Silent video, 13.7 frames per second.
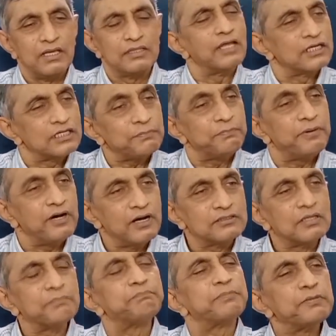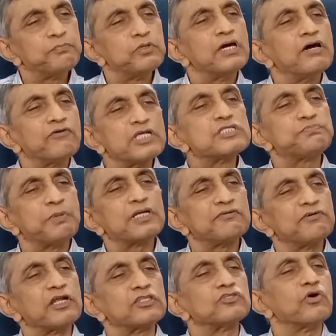That apart, the people have respect for
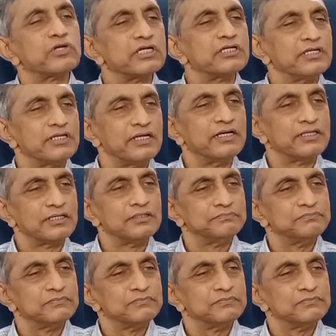authority in India.